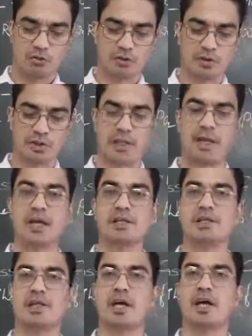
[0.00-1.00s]
for the
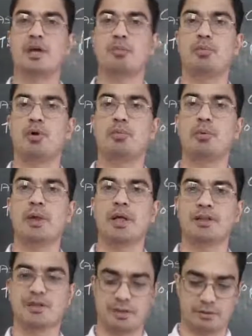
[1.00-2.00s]
entire
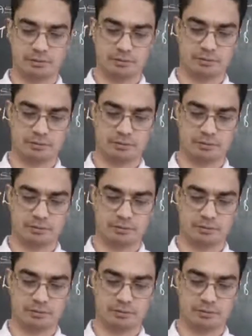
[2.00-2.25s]
population.